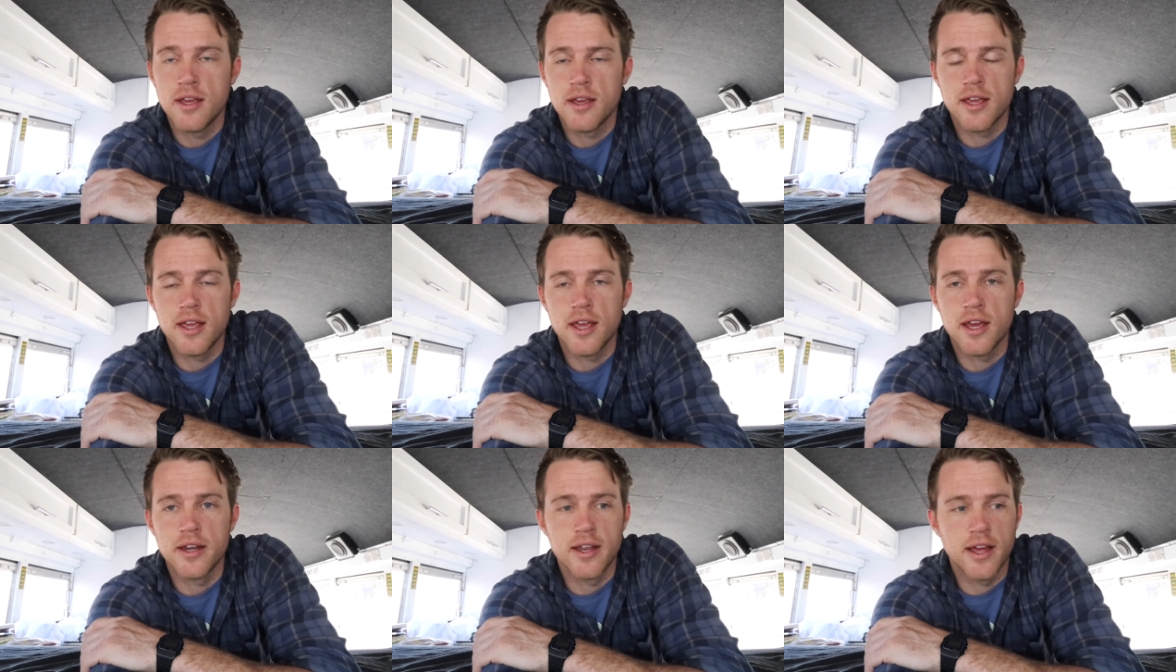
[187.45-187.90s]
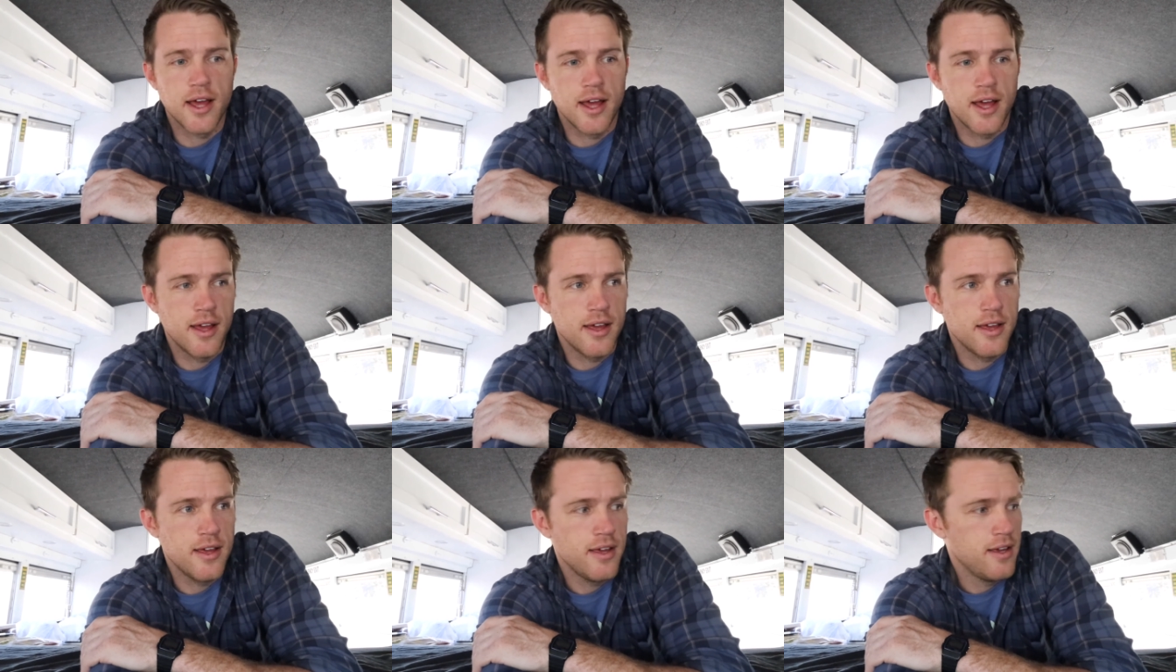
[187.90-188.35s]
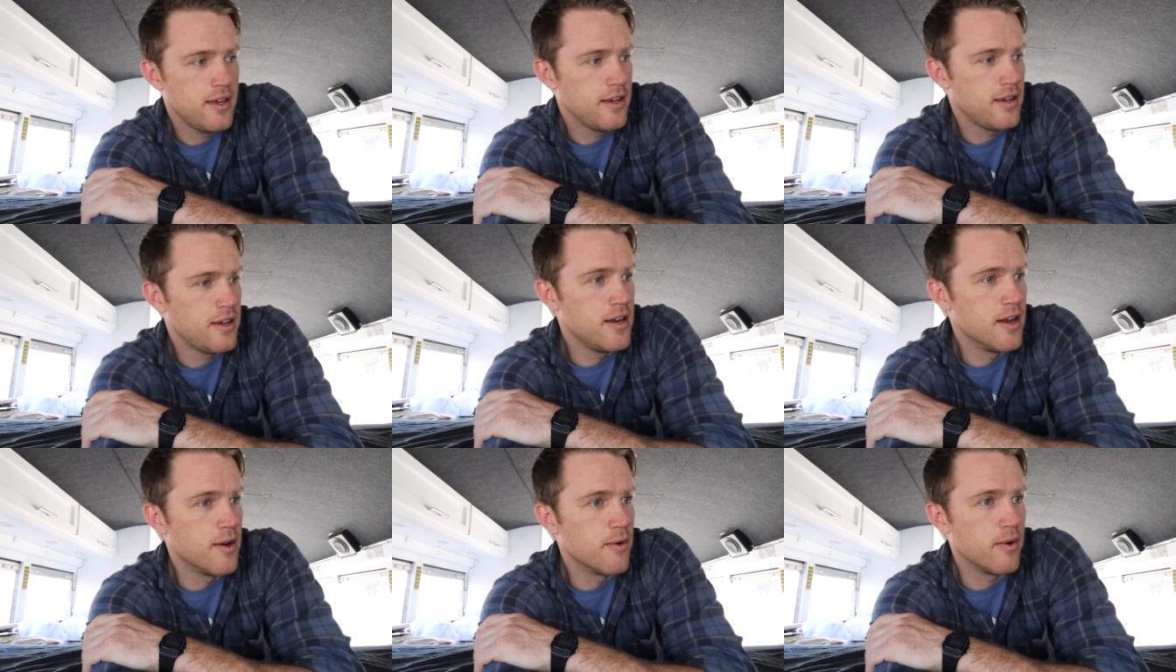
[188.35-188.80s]
And
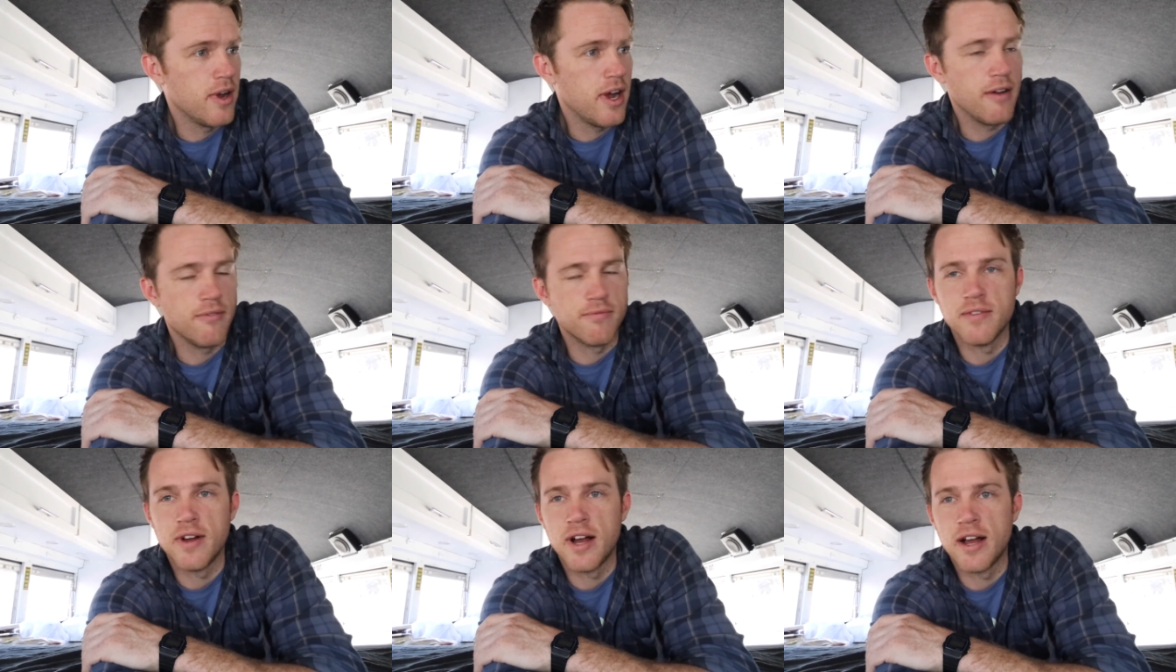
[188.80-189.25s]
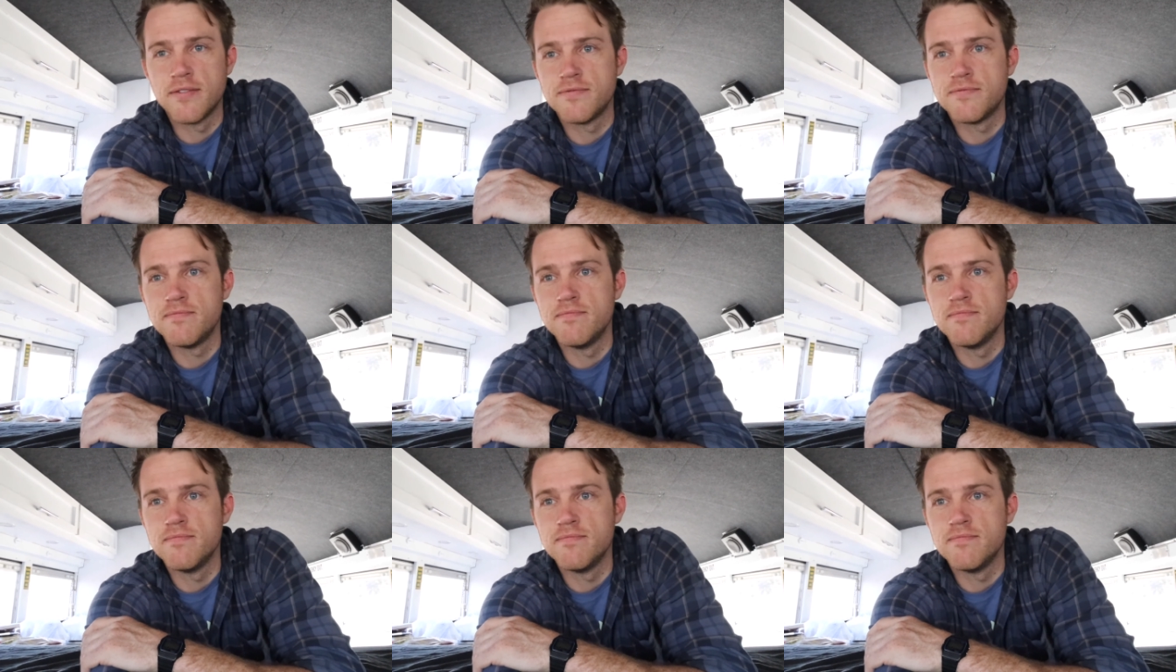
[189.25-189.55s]
you know, I've